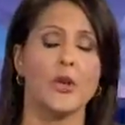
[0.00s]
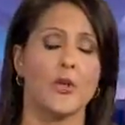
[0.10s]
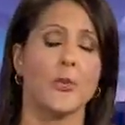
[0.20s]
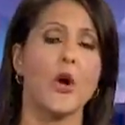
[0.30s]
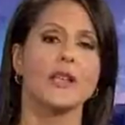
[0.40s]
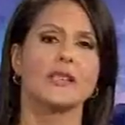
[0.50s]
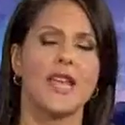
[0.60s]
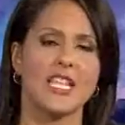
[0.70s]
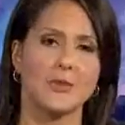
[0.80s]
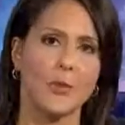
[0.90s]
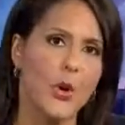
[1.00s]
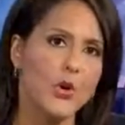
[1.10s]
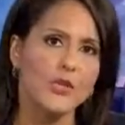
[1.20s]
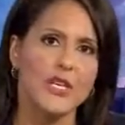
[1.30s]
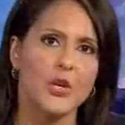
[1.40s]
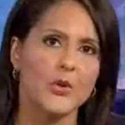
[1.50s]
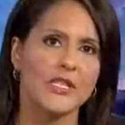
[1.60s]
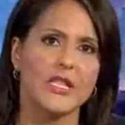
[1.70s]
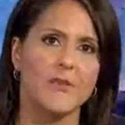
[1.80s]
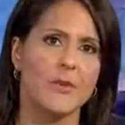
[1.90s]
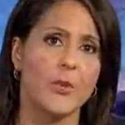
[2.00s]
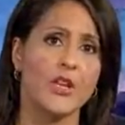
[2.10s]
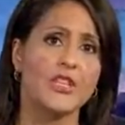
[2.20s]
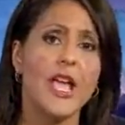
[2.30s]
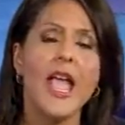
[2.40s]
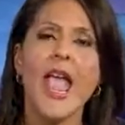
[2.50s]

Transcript: We know the president has proposed an increase in the minimum wage